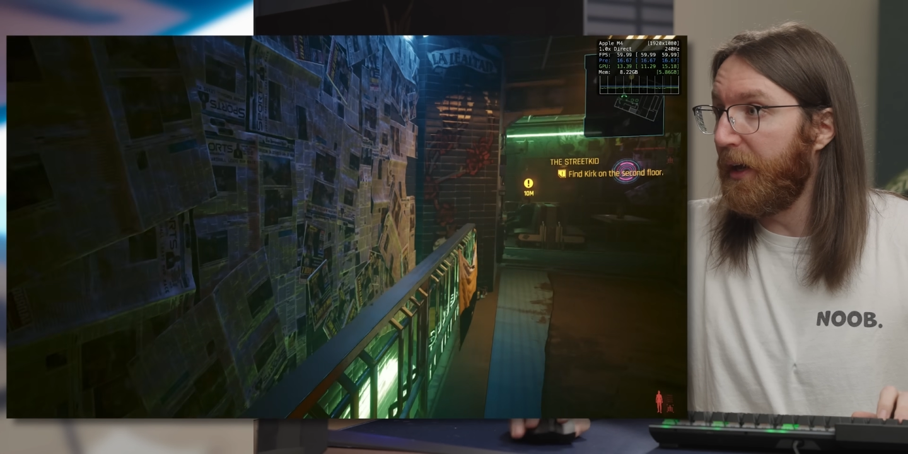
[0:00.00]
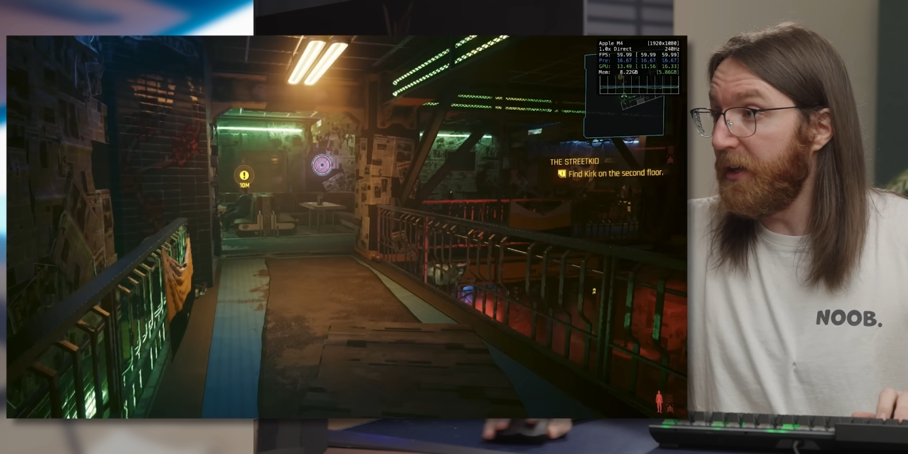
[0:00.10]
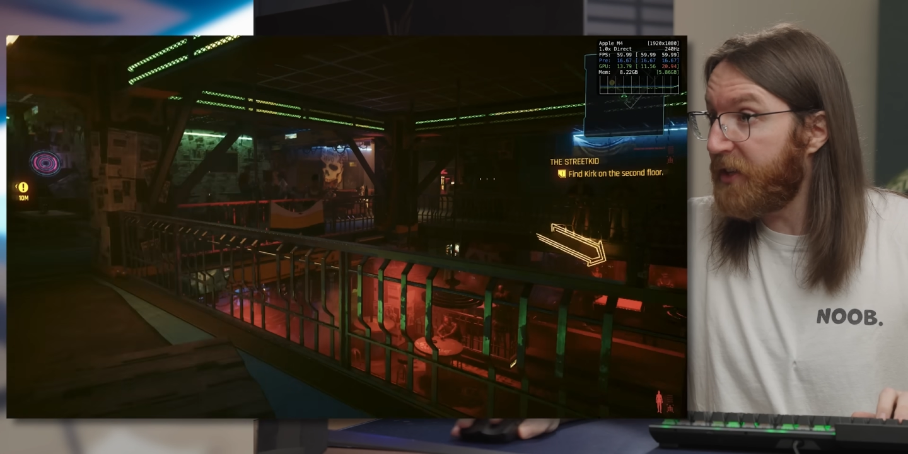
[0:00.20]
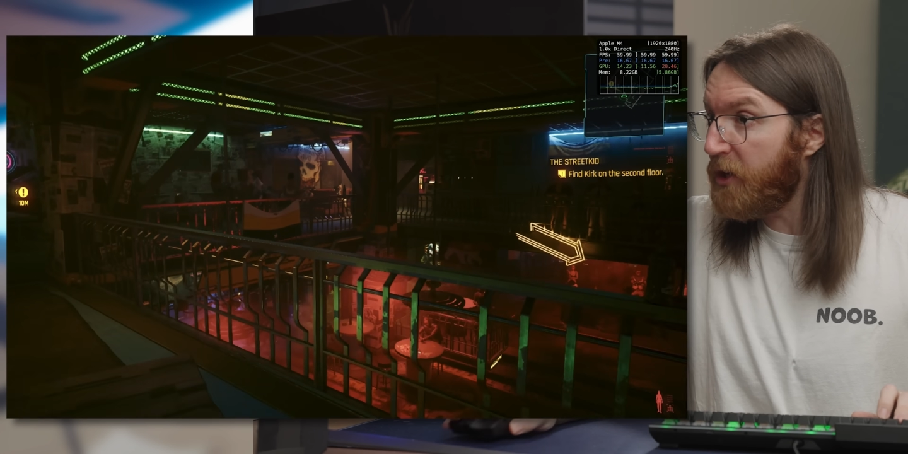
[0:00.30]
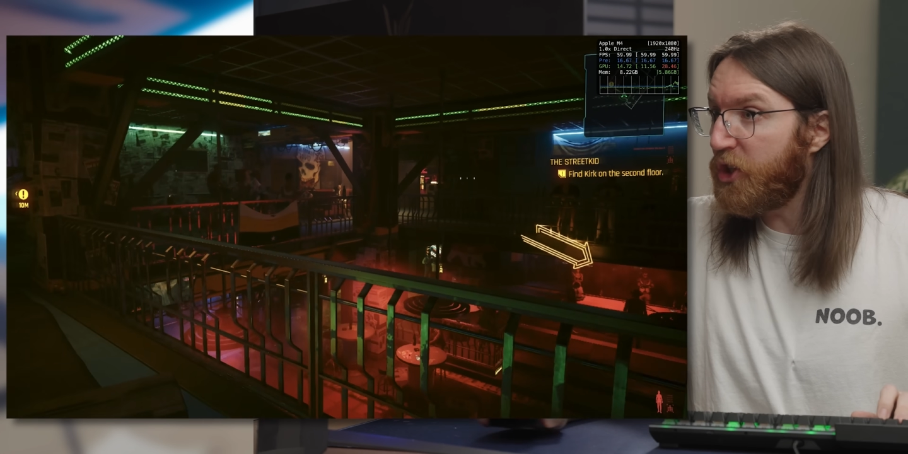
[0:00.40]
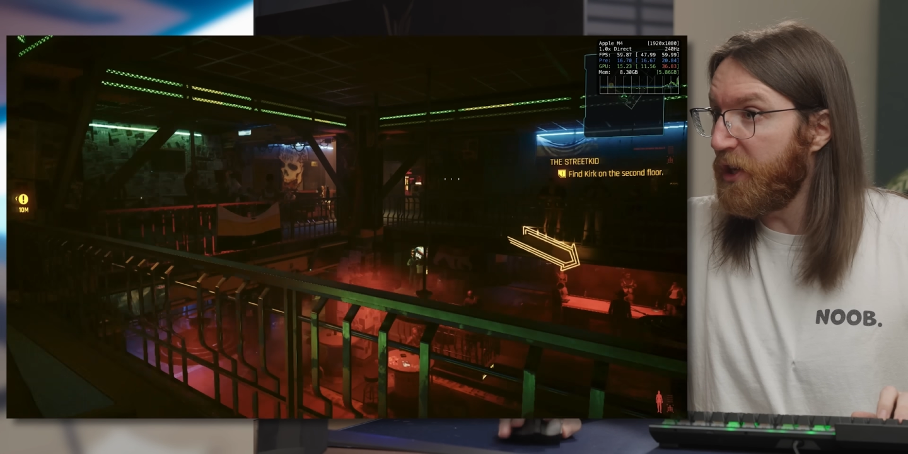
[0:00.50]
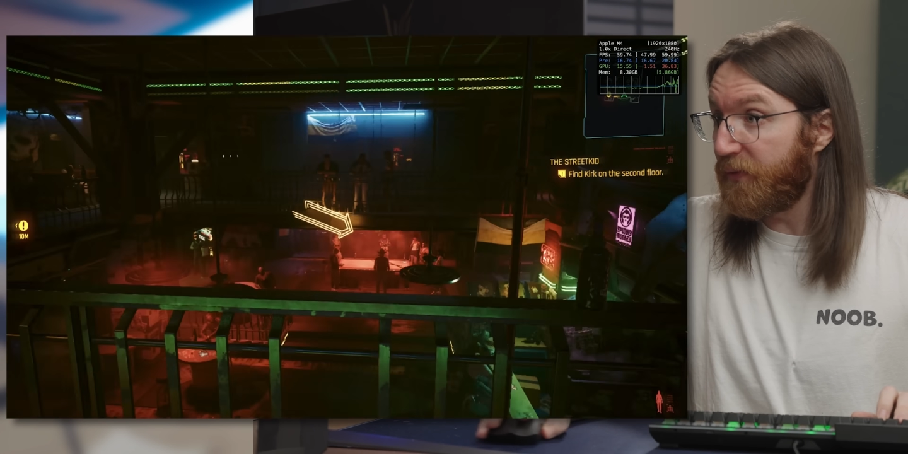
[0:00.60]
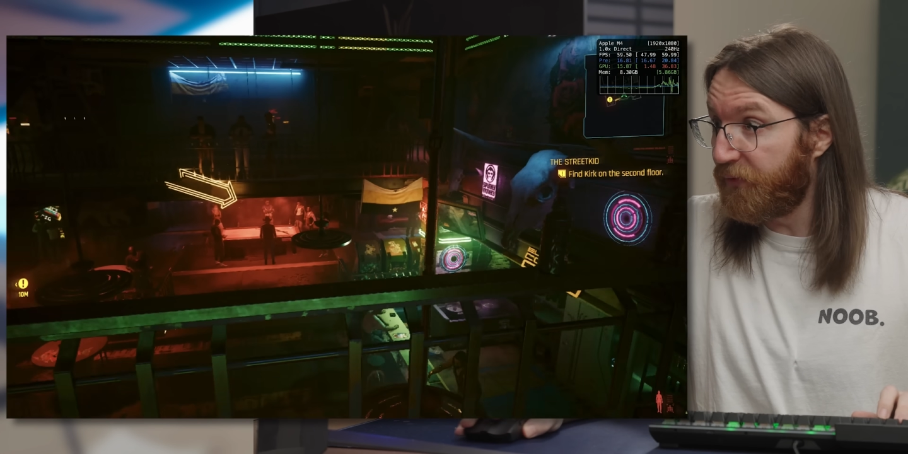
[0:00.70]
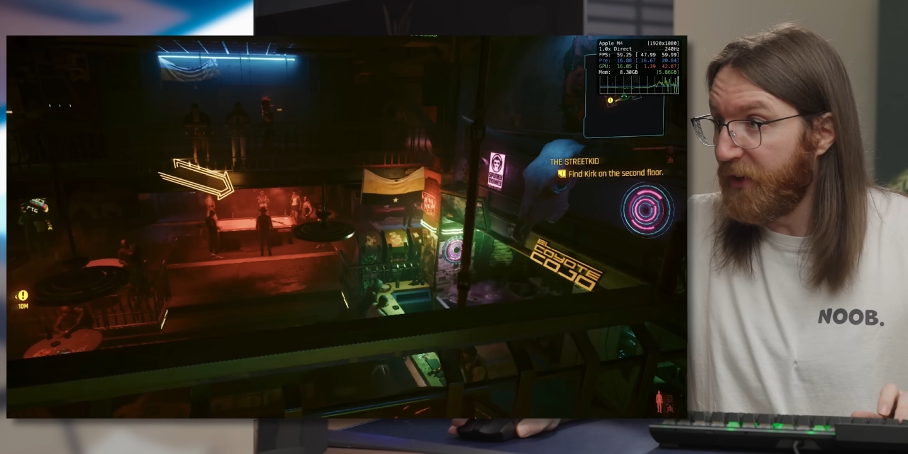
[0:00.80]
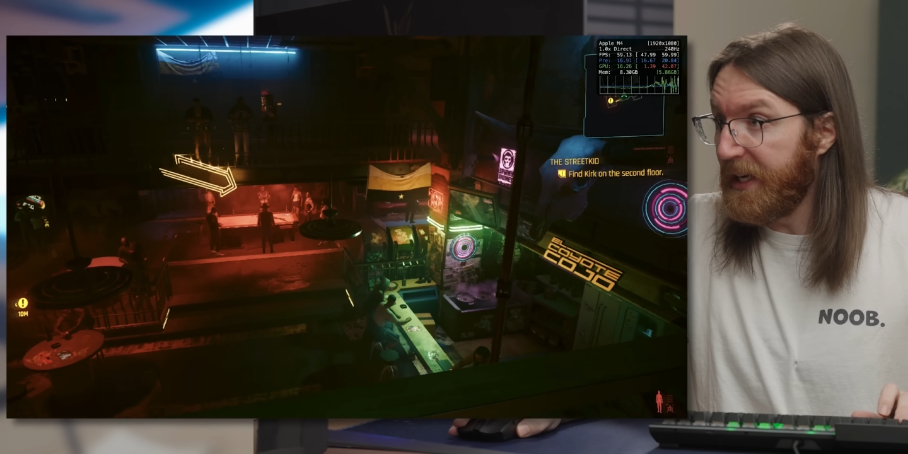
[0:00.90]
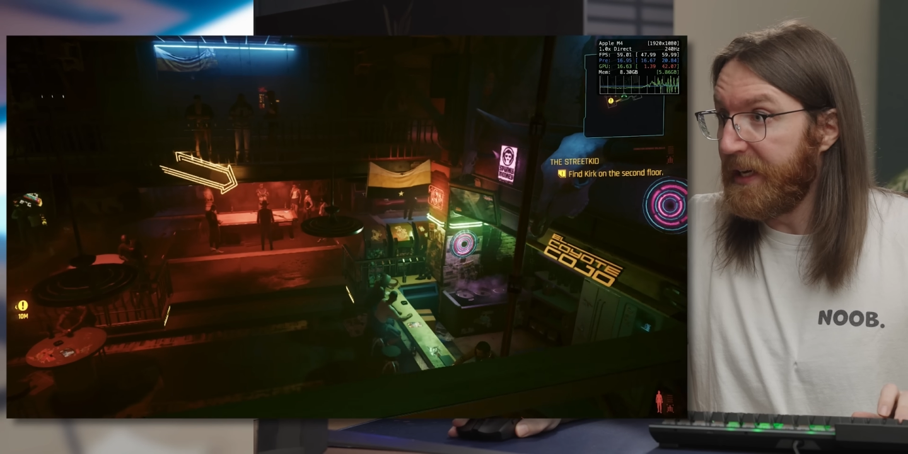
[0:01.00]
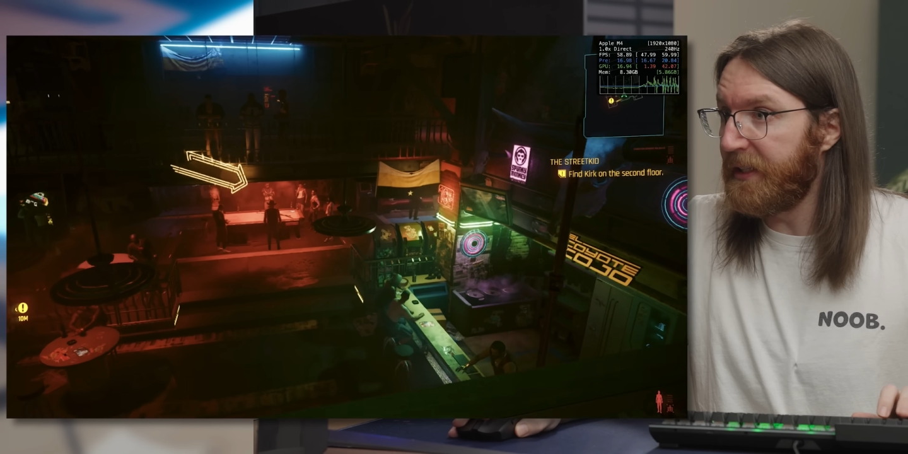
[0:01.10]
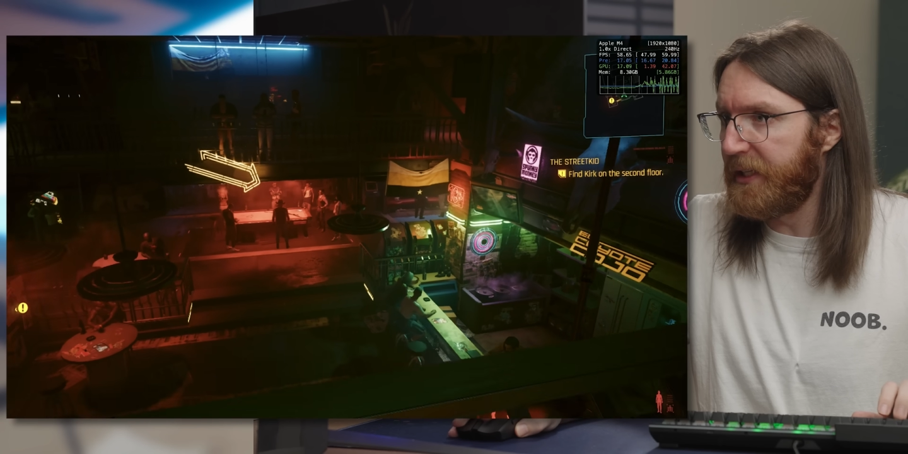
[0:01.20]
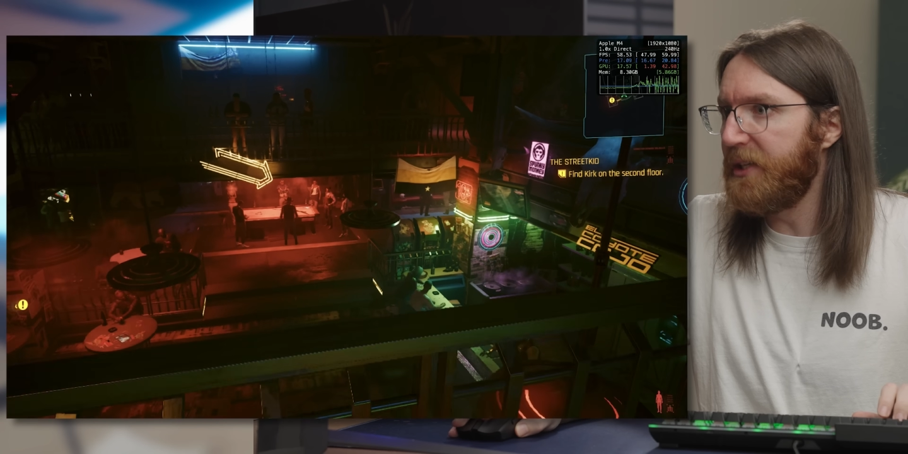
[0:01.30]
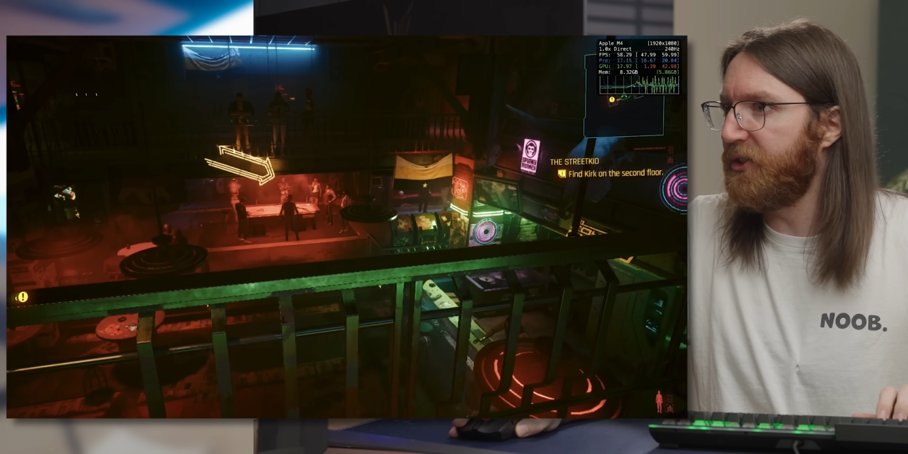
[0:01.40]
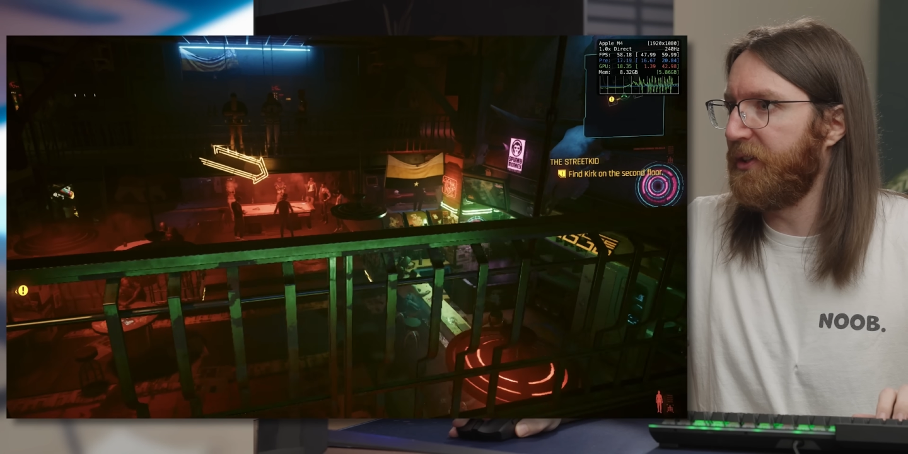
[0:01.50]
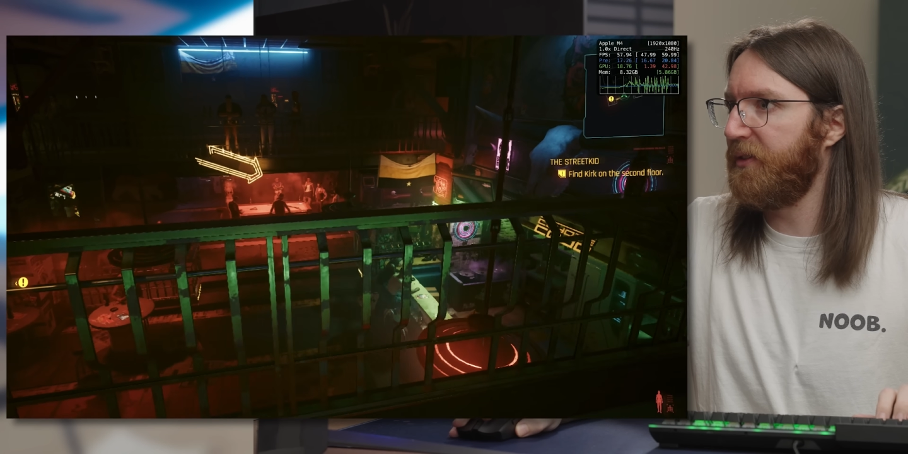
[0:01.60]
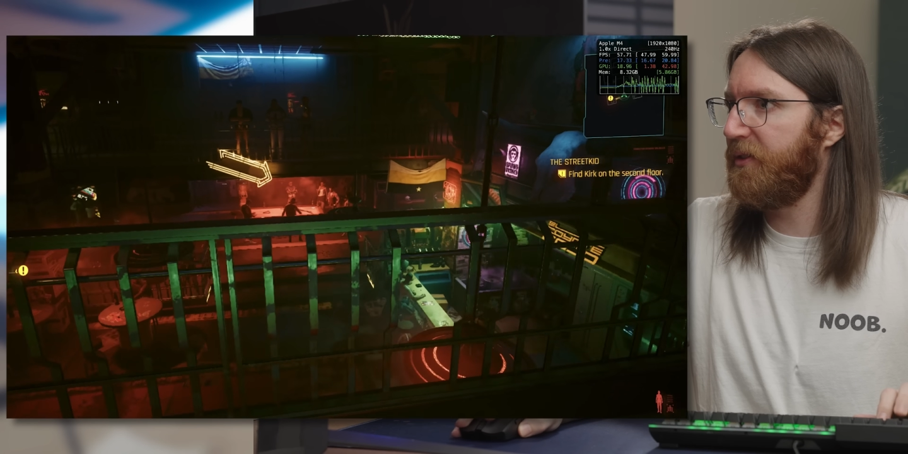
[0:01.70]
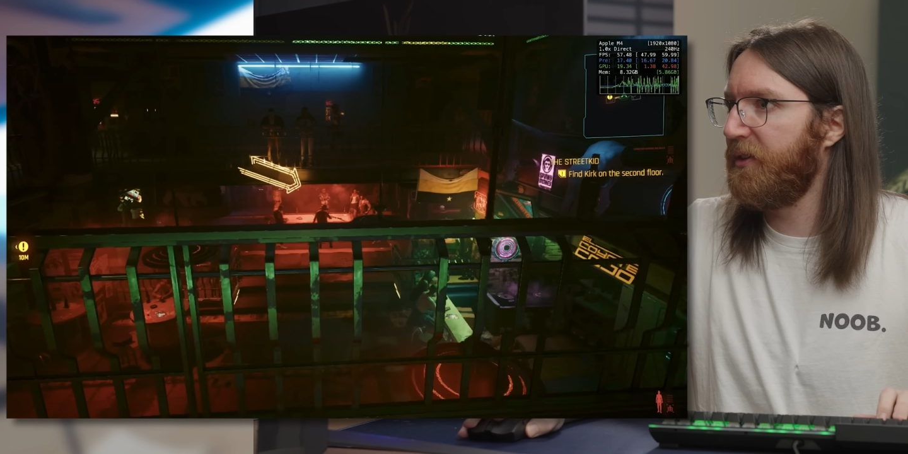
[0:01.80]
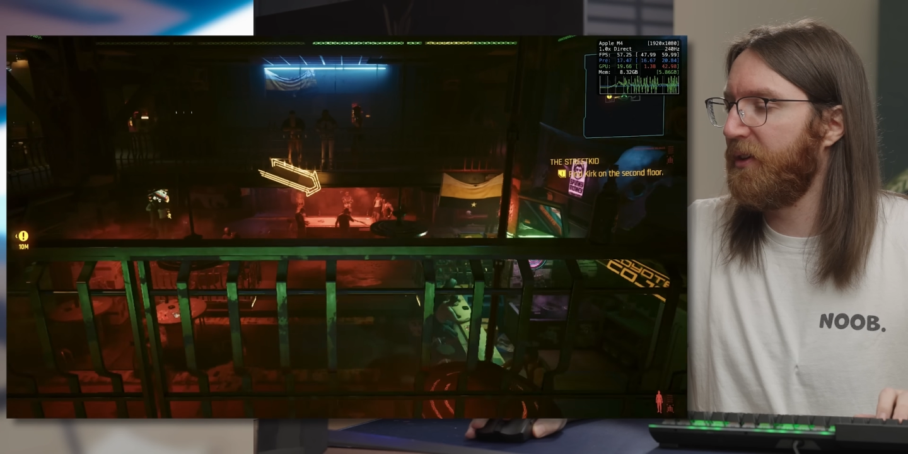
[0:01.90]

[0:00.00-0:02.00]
it's actually feeling decent.